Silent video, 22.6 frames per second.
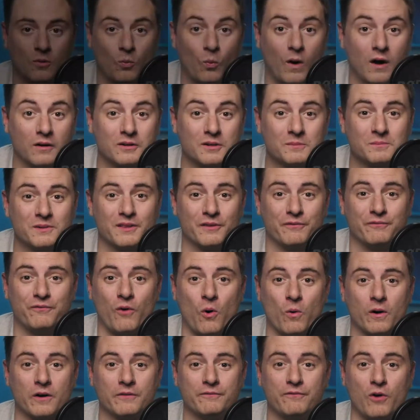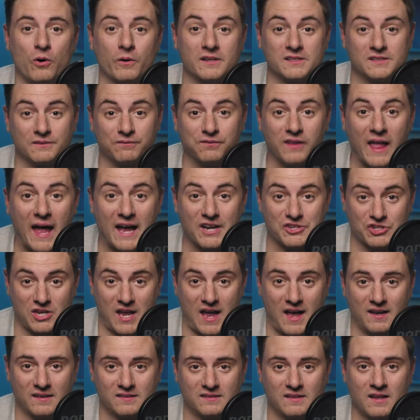Welcome to the Forward Focused
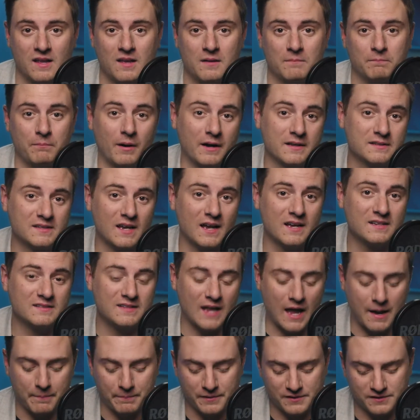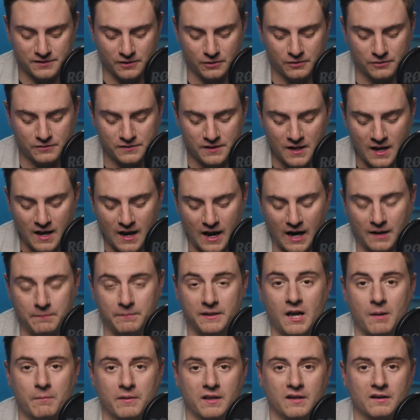FlashCast, bite-sized episodes on
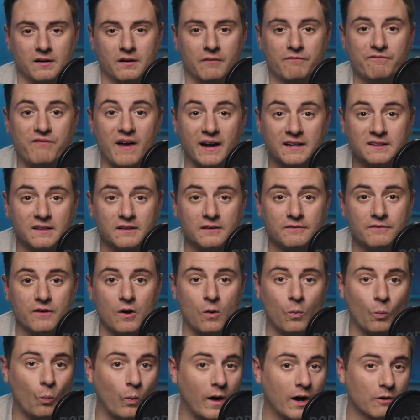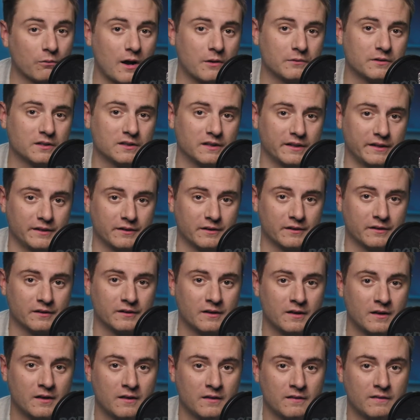becoming an effective, well-rounded leader
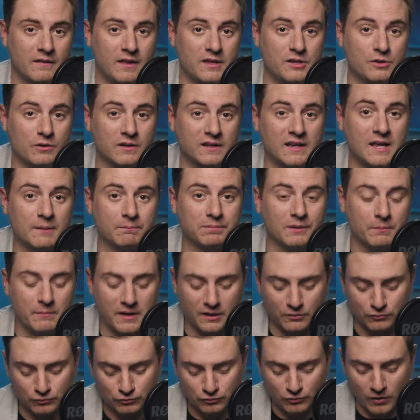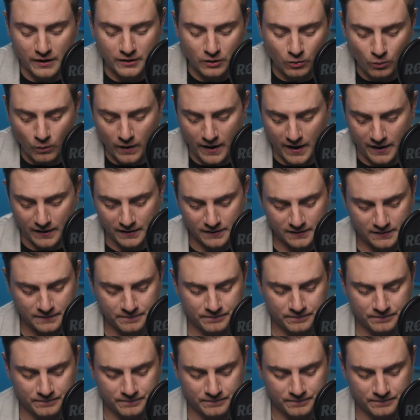that you can implement right away.